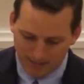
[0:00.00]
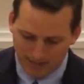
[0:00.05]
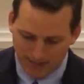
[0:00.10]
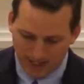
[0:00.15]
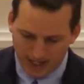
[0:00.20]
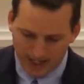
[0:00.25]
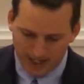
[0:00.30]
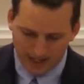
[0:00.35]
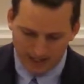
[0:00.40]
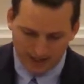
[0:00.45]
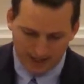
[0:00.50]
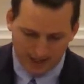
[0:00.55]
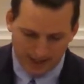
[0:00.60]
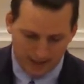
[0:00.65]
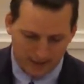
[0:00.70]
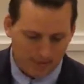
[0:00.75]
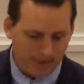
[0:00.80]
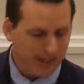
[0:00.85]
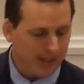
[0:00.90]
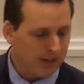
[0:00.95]
And
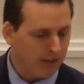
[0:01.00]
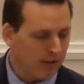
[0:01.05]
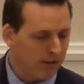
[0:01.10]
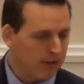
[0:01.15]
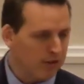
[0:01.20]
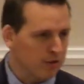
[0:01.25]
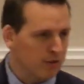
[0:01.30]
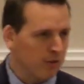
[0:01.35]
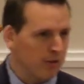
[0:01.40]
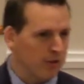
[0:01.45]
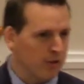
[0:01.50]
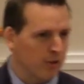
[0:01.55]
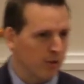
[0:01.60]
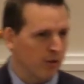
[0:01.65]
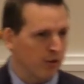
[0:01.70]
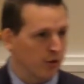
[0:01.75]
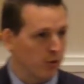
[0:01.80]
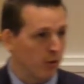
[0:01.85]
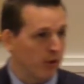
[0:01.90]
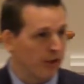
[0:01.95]
to make a long story
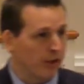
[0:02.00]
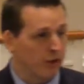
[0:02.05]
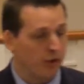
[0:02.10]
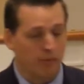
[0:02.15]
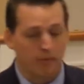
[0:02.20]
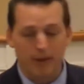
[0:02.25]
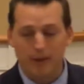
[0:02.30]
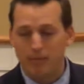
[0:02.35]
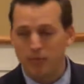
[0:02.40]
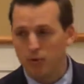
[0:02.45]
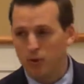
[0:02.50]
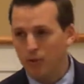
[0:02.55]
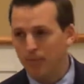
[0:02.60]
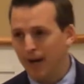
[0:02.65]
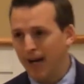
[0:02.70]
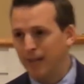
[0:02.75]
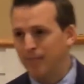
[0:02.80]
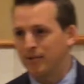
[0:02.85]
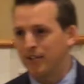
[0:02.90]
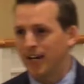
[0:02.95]
short, 22 people were
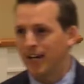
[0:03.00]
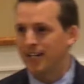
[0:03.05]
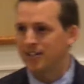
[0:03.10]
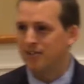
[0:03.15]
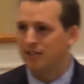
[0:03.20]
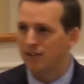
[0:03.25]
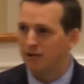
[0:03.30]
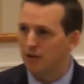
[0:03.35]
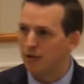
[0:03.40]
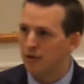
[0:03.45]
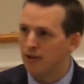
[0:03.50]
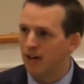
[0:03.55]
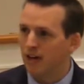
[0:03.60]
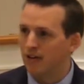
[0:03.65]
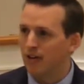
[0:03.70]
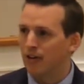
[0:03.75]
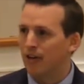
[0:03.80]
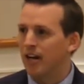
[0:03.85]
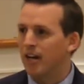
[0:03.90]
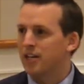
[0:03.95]
baptized and 2
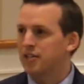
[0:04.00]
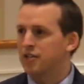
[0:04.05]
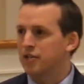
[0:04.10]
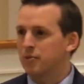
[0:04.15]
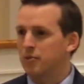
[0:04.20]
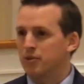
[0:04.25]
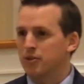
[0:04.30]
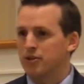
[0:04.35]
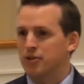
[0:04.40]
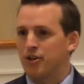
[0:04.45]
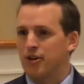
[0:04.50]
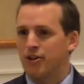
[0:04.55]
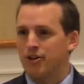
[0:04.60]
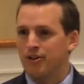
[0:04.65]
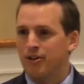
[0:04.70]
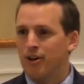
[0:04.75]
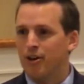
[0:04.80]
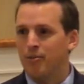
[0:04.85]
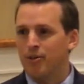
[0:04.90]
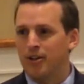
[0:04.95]
congregations were
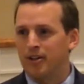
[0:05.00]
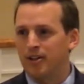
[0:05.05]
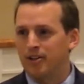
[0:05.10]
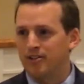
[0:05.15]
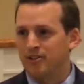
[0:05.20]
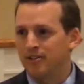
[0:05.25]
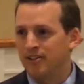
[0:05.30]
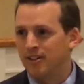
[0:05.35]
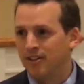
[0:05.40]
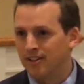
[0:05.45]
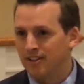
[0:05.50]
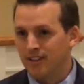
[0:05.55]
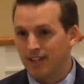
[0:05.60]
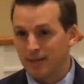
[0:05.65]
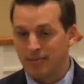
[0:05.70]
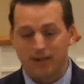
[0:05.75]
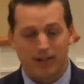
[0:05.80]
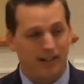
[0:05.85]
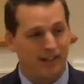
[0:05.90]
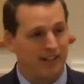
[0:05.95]
started, all because he
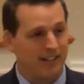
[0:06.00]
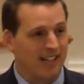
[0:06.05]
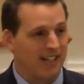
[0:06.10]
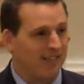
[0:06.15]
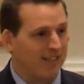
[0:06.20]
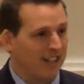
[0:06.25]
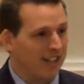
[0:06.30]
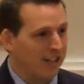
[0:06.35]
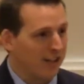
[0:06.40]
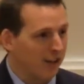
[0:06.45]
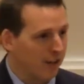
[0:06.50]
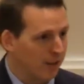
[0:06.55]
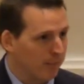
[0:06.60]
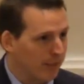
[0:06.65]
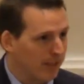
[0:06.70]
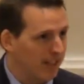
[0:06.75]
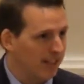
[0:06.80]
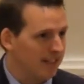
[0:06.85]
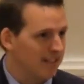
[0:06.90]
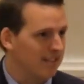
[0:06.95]
played a DVD on a
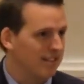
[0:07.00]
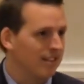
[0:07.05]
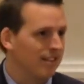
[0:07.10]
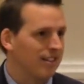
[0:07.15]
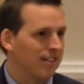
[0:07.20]
bus.